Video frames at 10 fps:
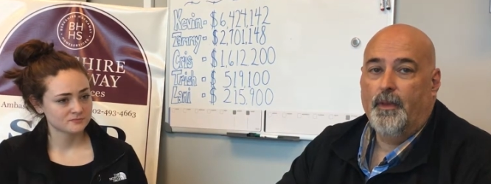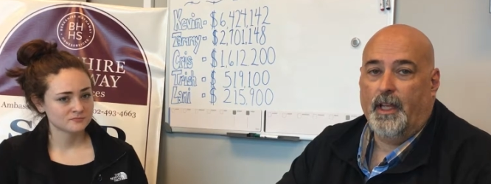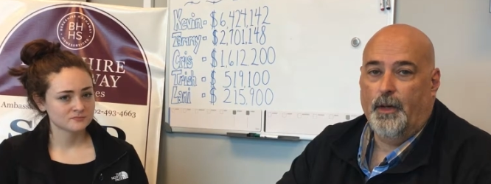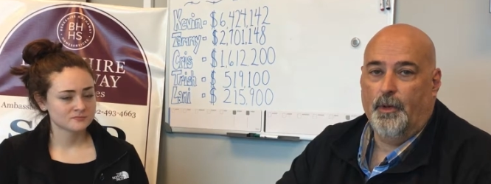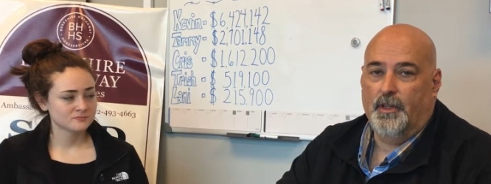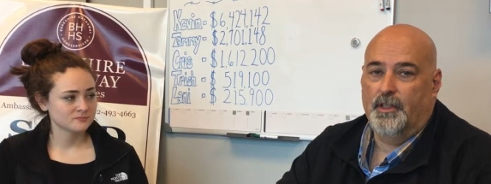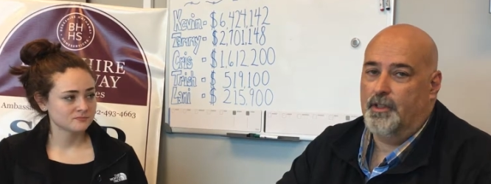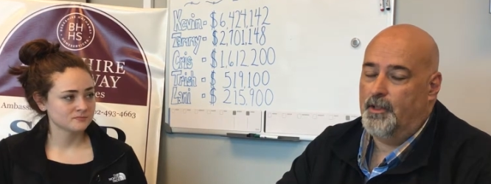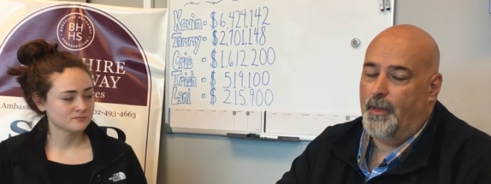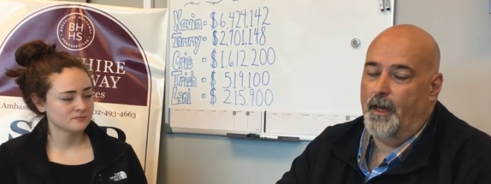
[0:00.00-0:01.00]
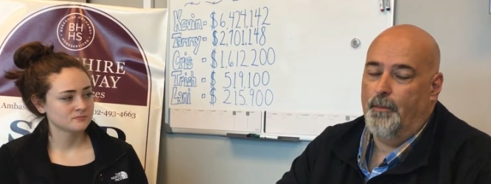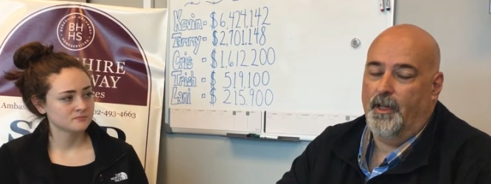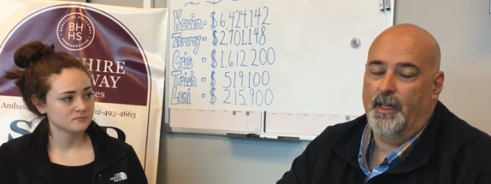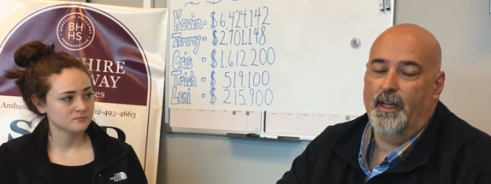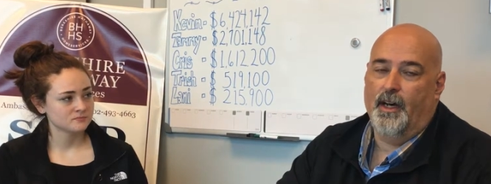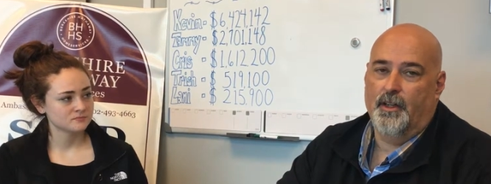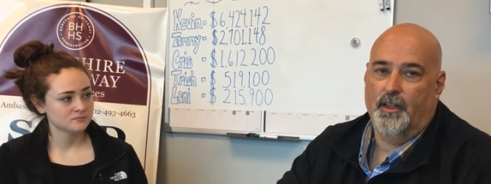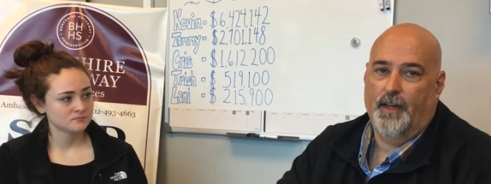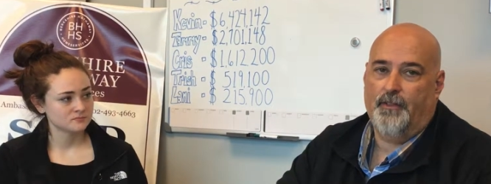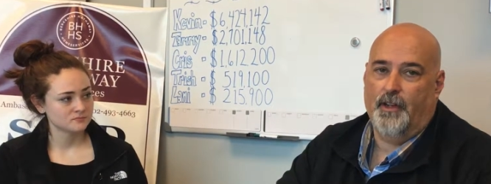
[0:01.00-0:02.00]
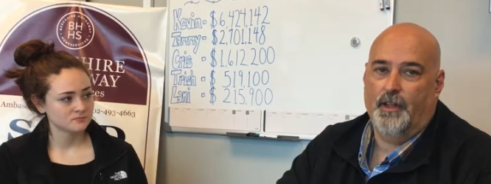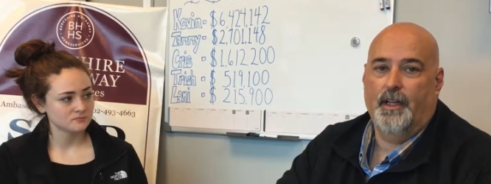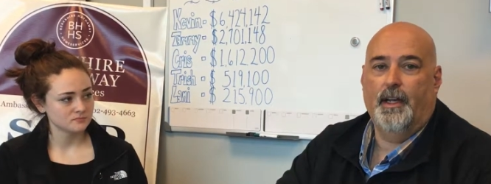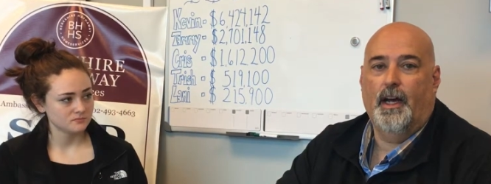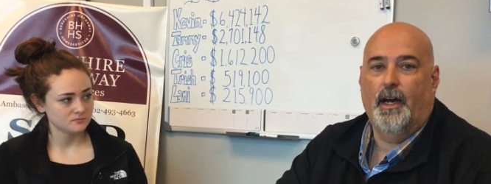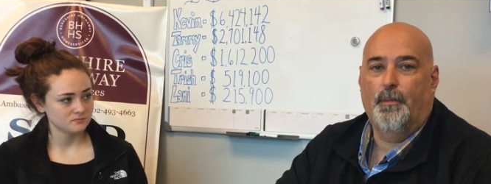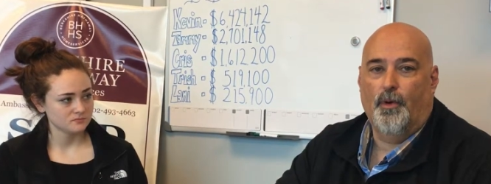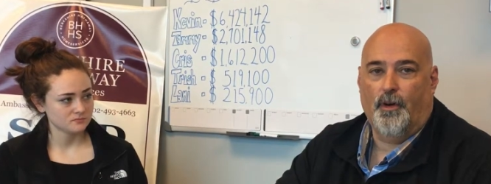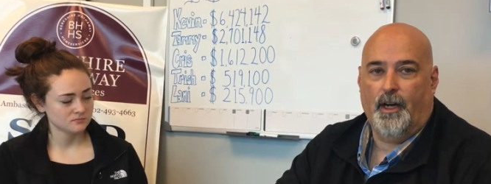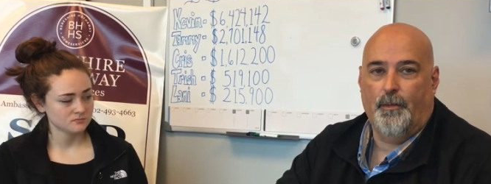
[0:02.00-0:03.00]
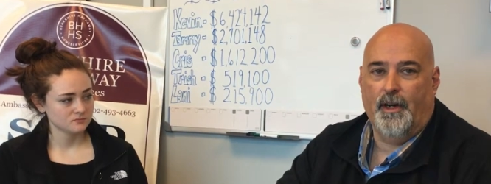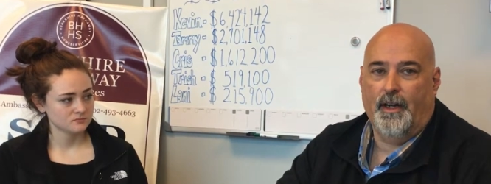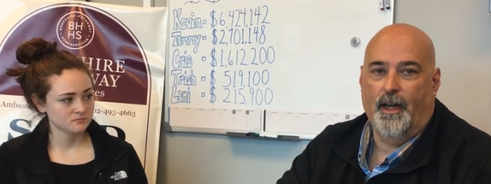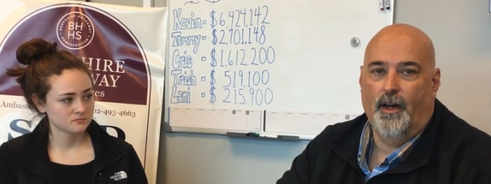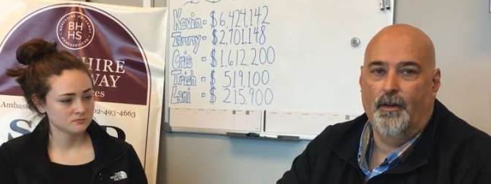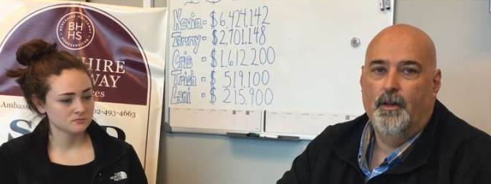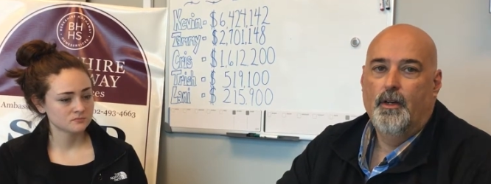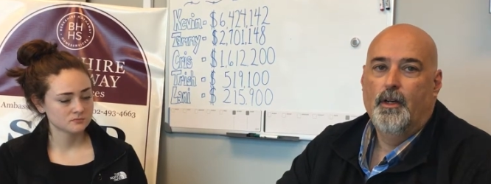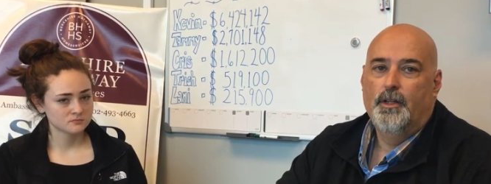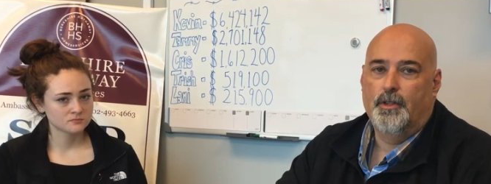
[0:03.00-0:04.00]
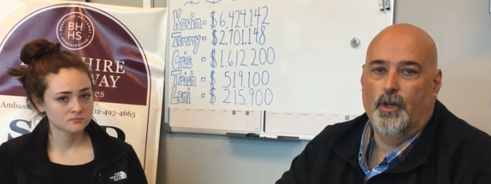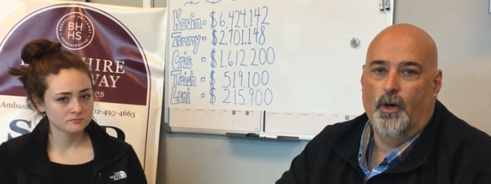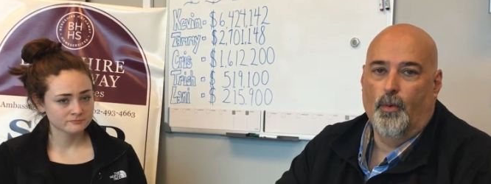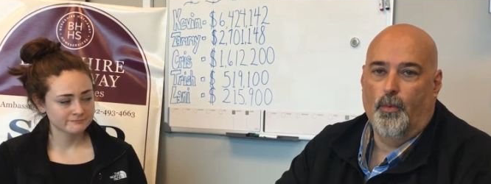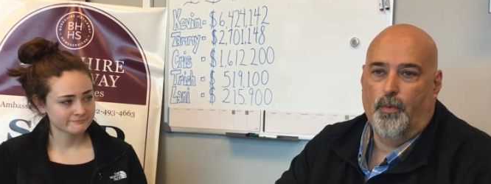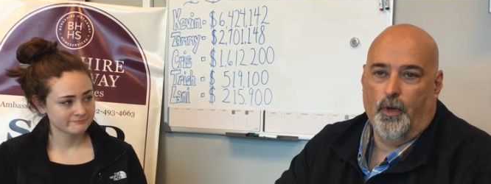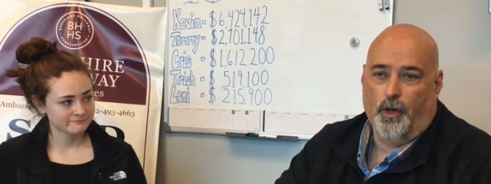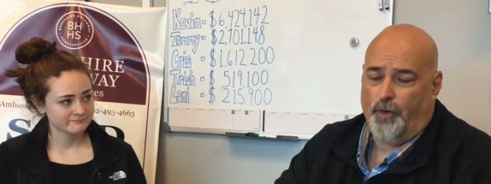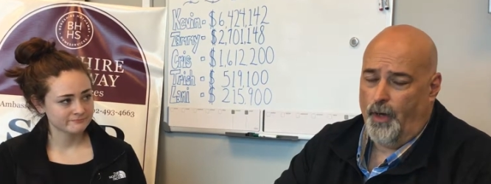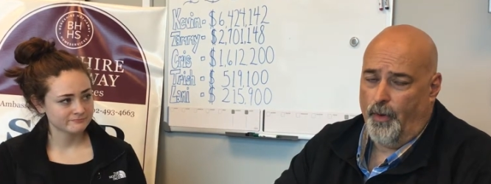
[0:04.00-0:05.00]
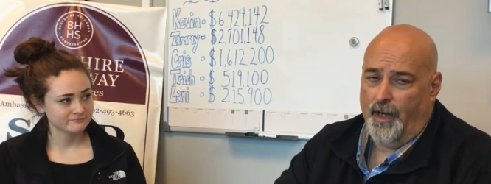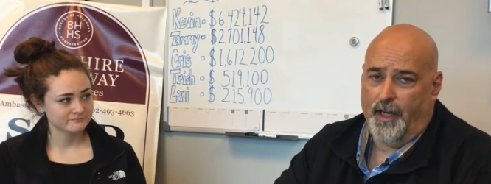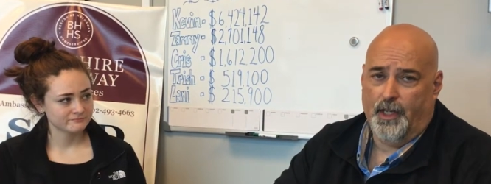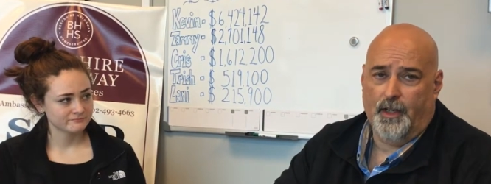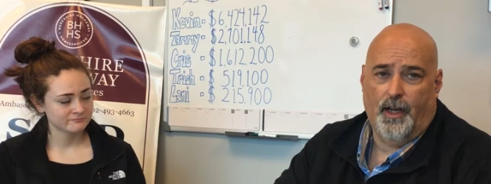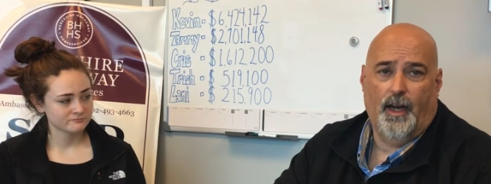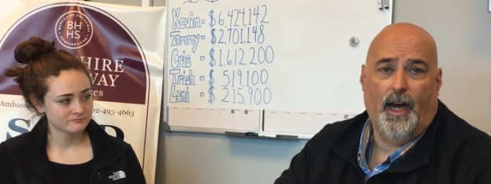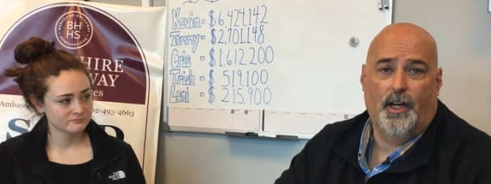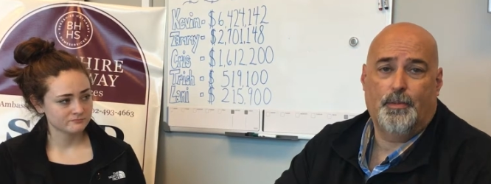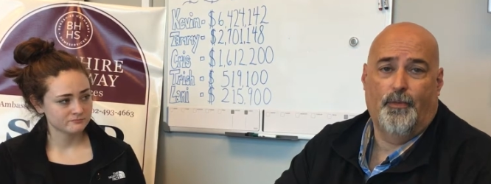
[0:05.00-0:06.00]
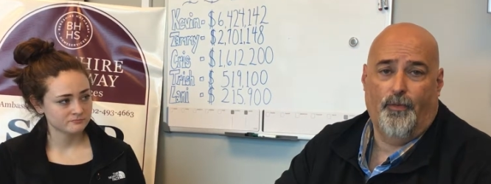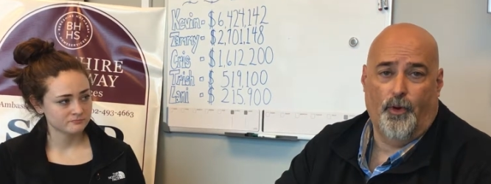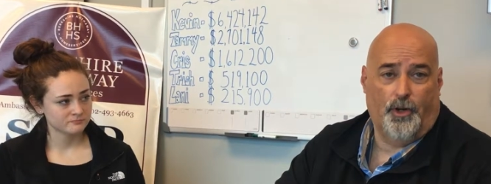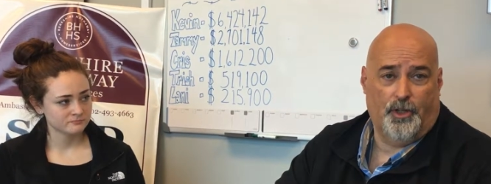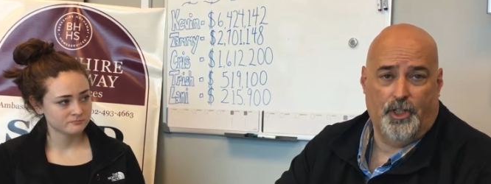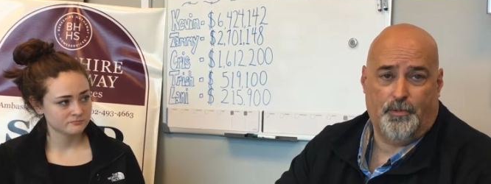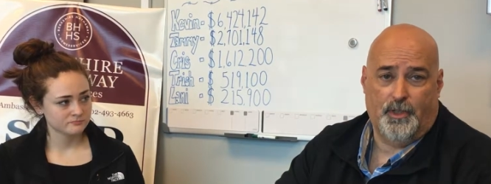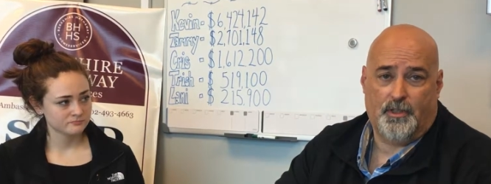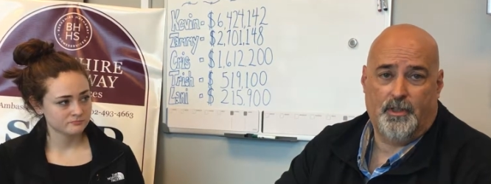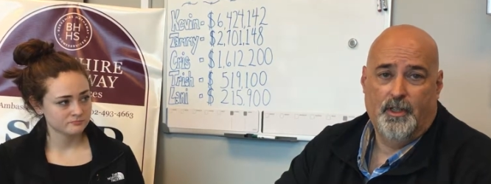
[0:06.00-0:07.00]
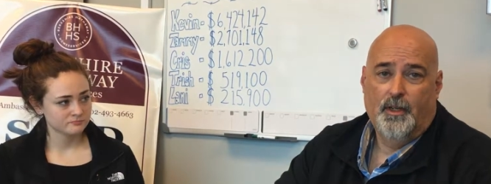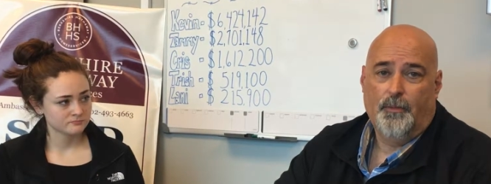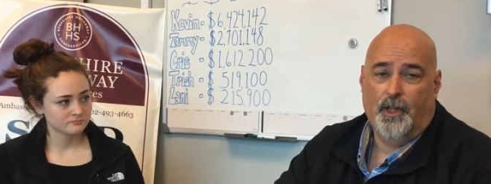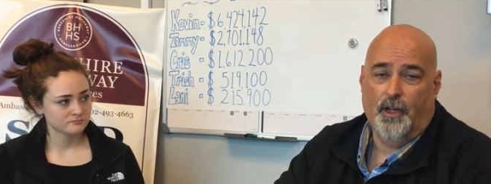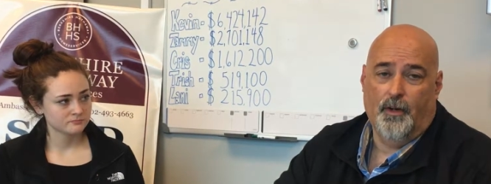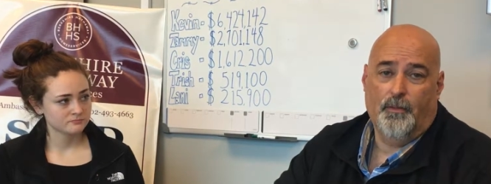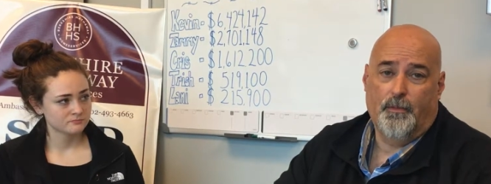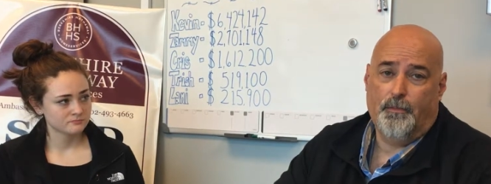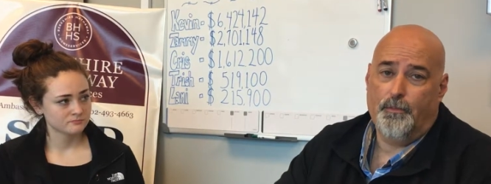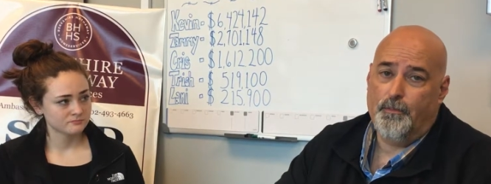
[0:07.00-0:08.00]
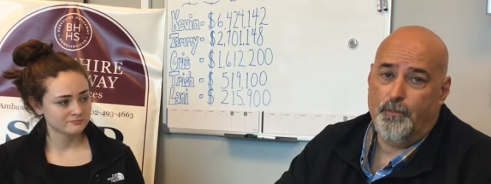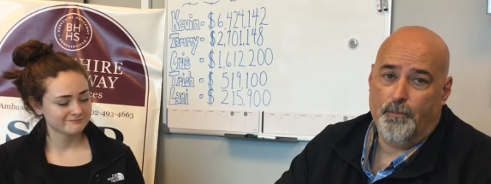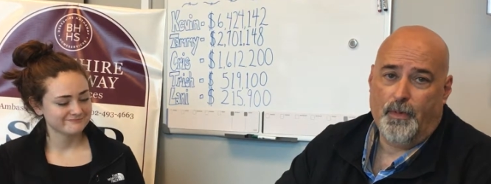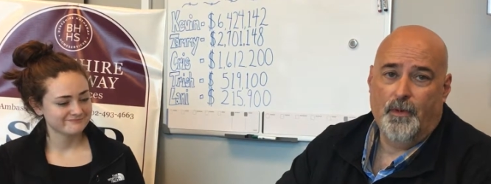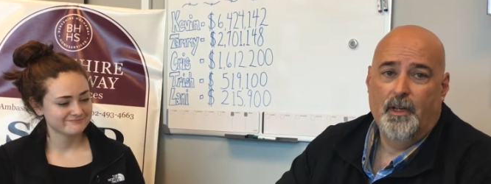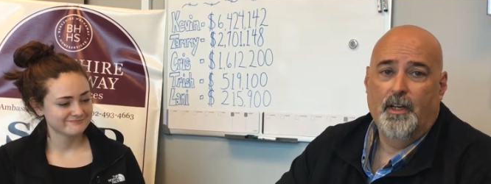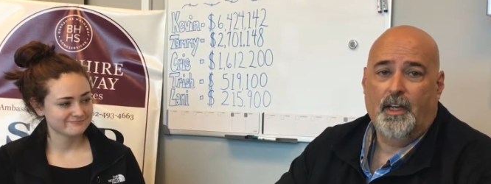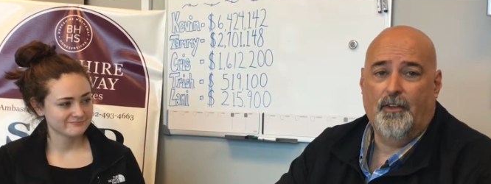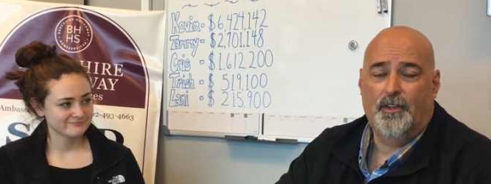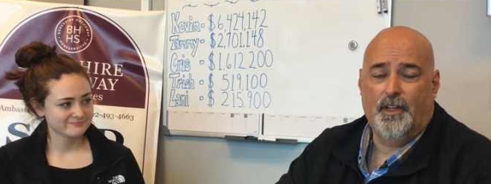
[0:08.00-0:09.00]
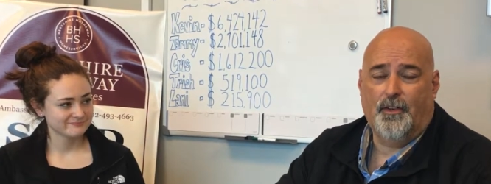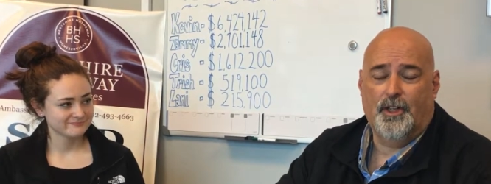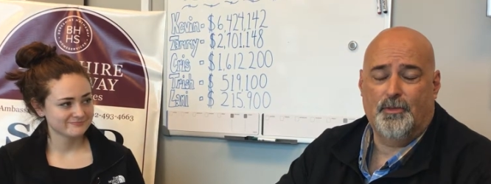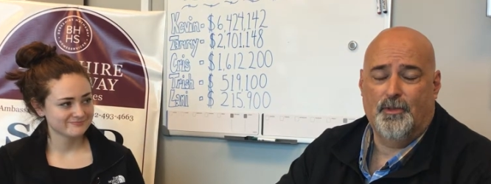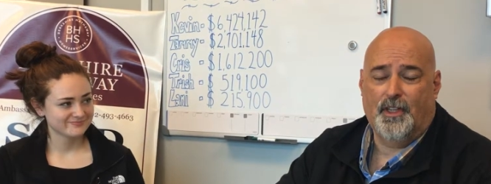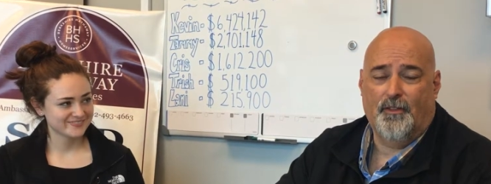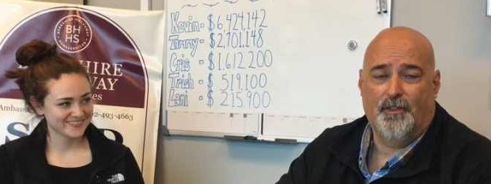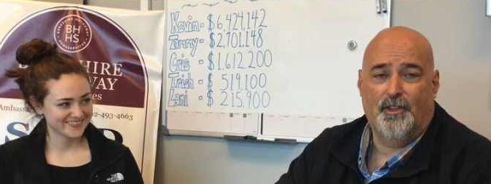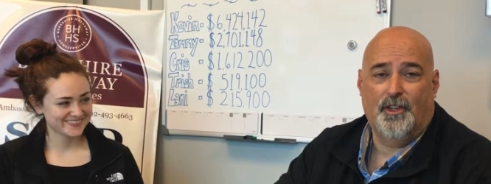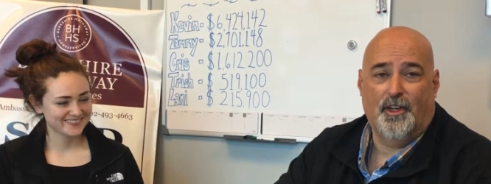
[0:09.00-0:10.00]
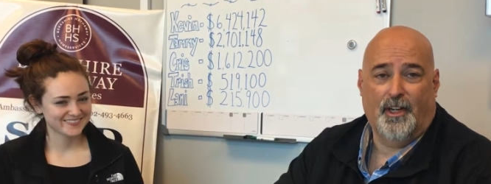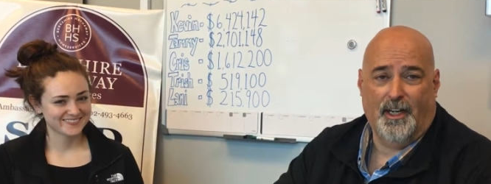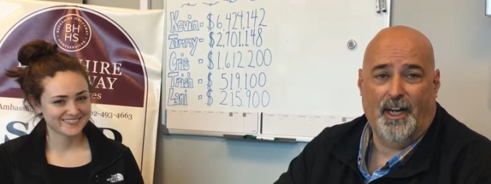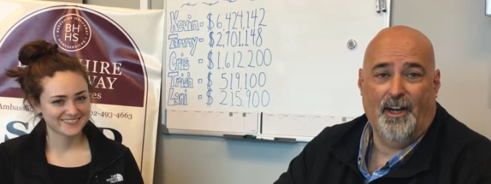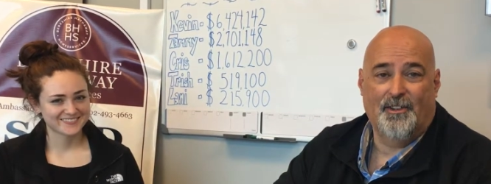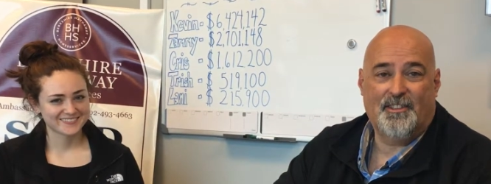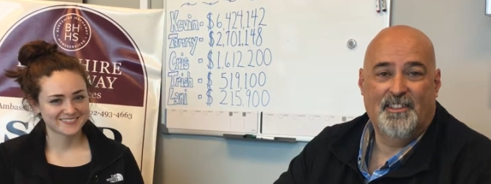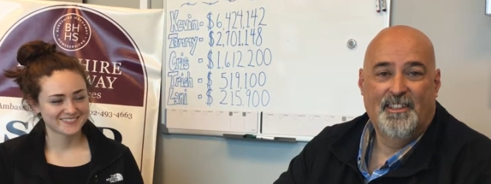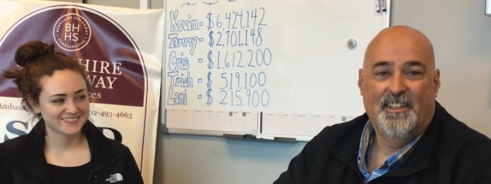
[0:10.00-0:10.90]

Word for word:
Speaker 1: Get with us. There's about a million dollars left on the uh, program right now, so a great way to get a house before Christmas. You know, give yourself a Christmas gift this year. Get a house.